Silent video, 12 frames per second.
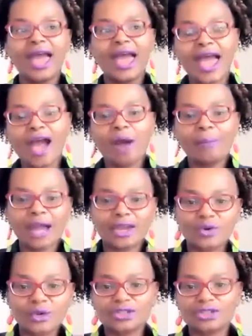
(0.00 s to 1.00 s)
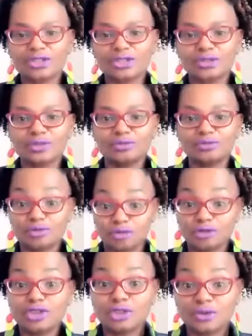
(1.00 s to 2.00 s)
how am I going to
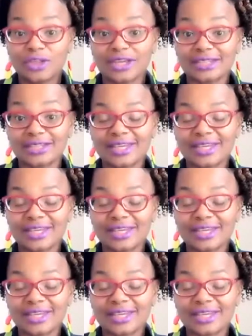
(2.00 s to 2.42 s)
do this?